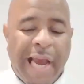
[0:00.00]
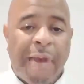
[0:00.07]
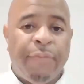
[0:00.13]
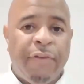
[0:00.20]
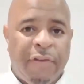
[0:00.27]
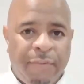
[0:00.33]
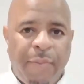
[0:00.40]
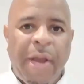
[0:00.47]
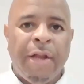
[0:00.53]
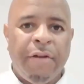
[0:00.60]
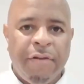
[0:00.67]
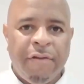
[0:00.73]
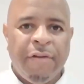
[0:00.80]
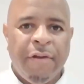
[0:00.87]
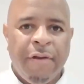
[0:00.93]
have to
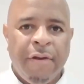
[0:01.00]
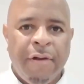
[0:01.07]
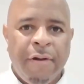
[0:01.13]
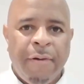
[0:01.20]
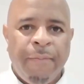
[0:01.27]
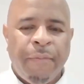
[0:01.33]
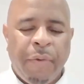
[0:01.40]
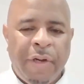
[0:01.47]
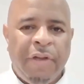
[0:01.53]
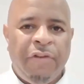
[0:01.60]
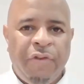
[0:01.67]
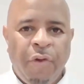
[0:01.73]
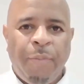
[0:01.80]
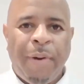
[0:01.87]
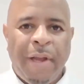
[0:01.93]
spend on these
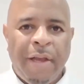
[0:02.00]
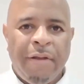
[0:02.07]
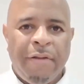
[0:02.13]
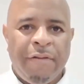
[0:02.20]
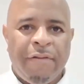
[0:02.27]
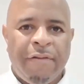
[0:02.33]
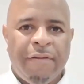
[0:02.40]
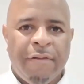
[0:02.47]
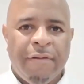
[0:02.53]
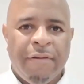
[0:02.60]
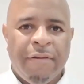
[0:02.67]
new players?